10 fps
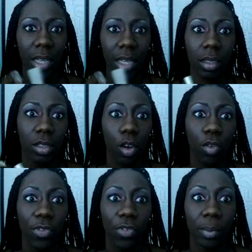set the
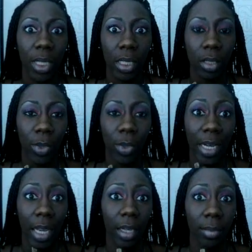tone for me when
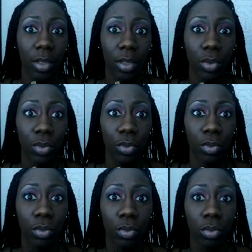it came to